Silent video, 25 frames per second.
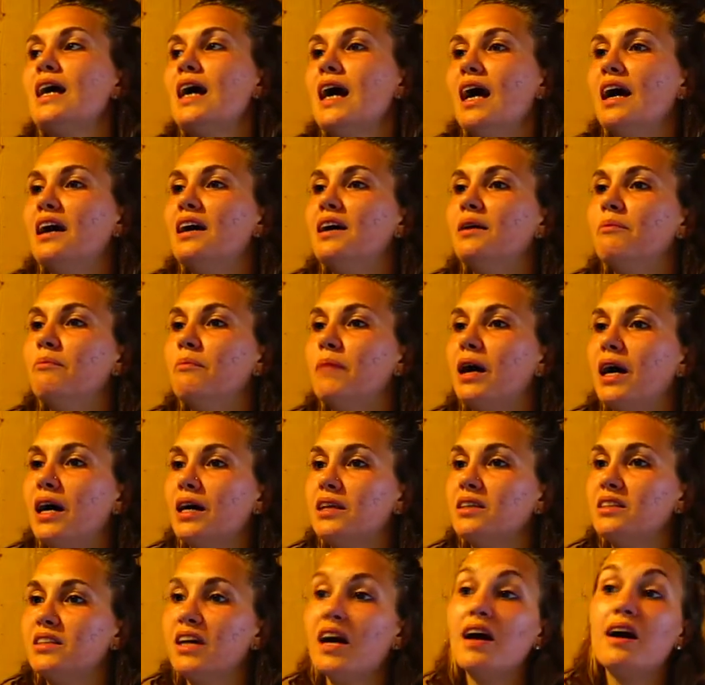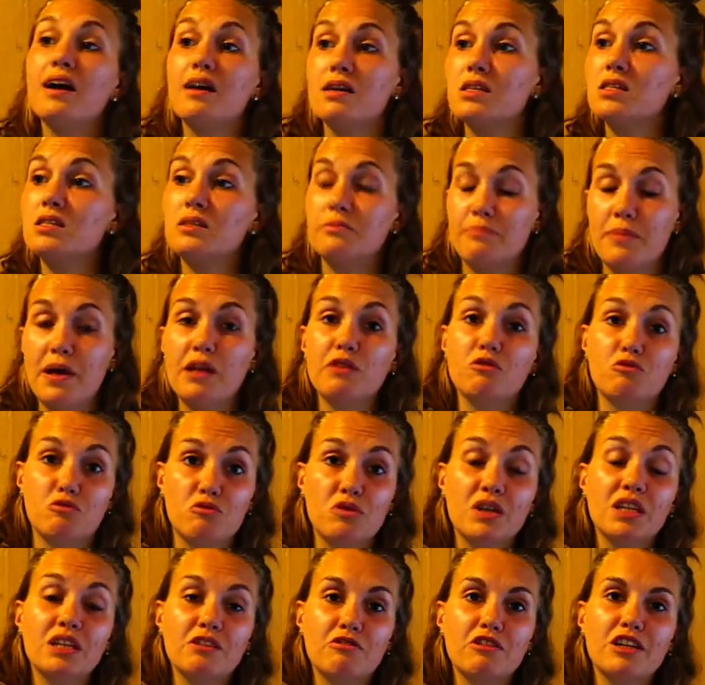And yeah, I smelt
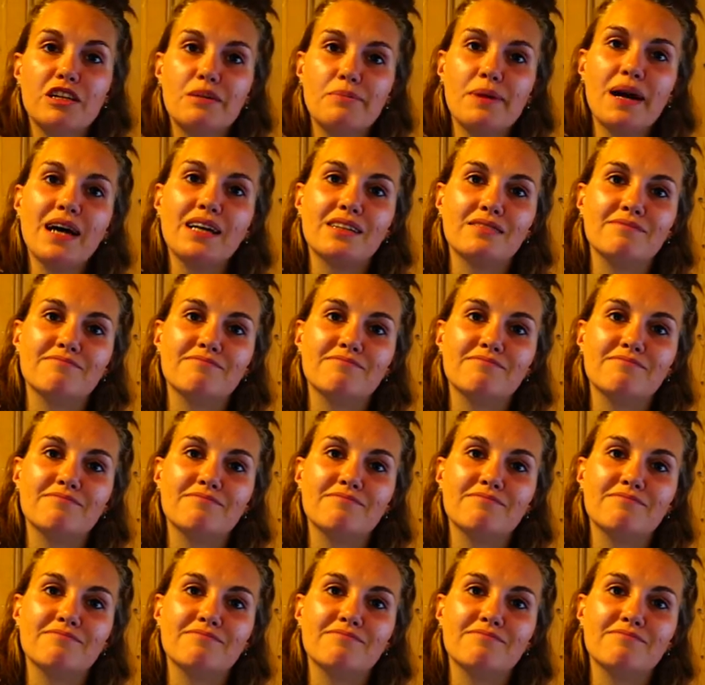really, really bad.